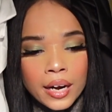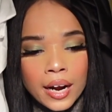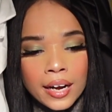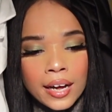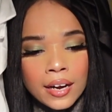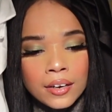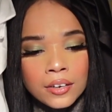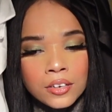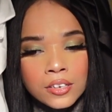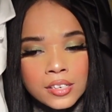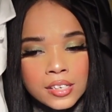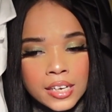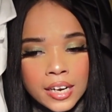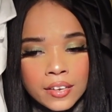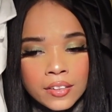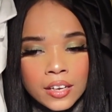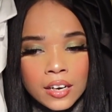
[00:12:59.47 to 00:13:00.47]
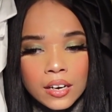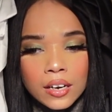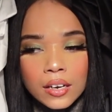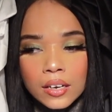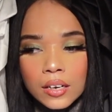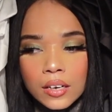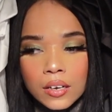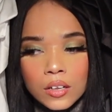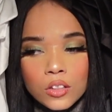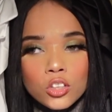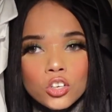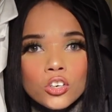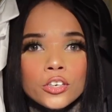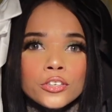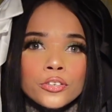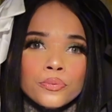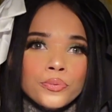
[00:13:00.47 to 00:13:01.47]
I gotta understand that
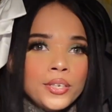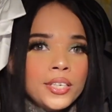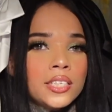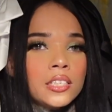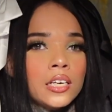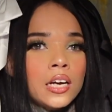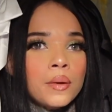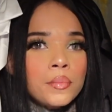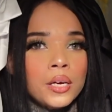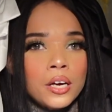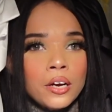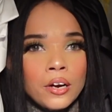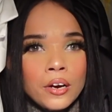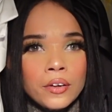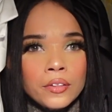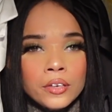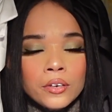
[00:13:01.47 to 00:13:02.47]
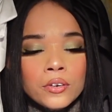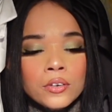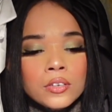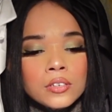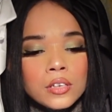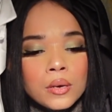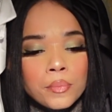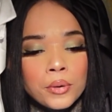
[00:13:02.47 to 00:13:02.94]
there is a reason I'm here. There is a